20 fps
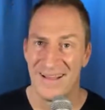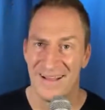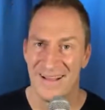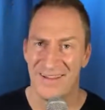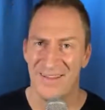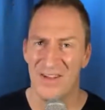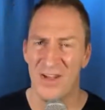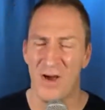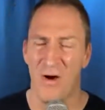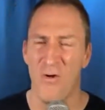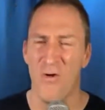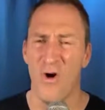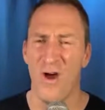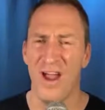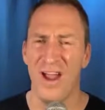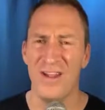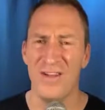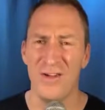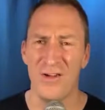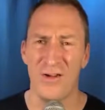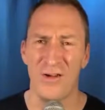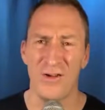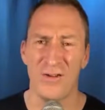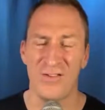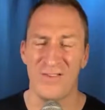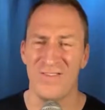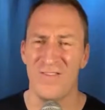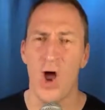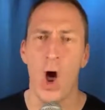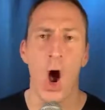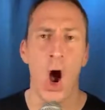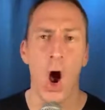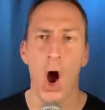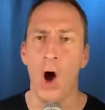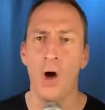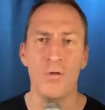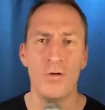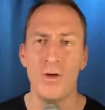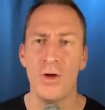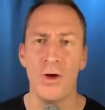No way, dude.
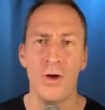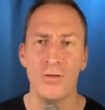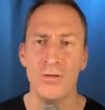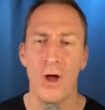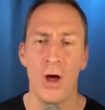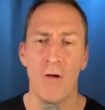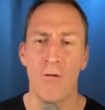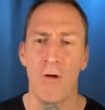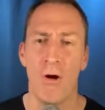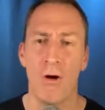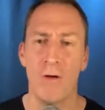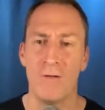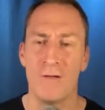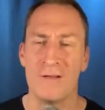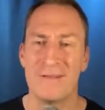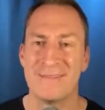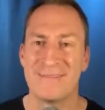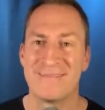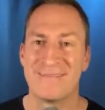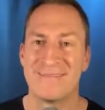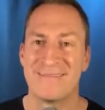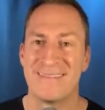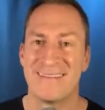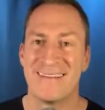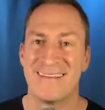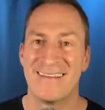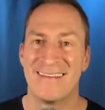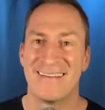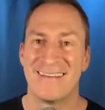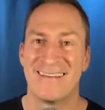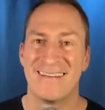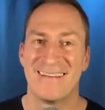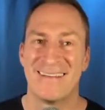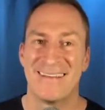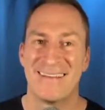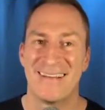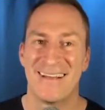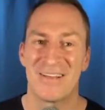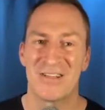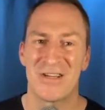No, dude, no way.
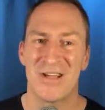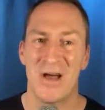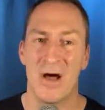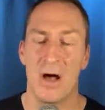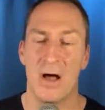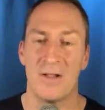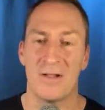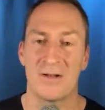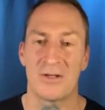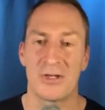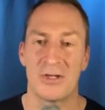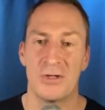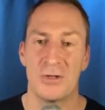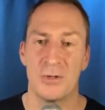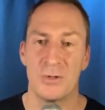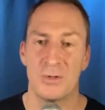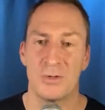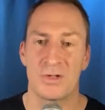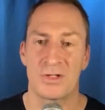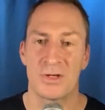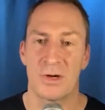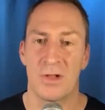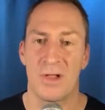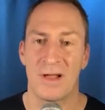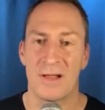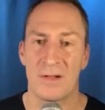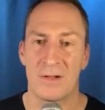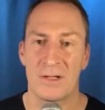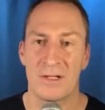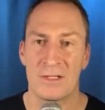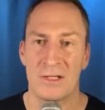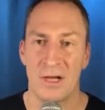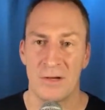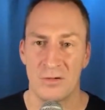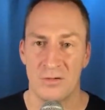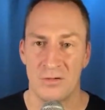Us college dudes are like, let's get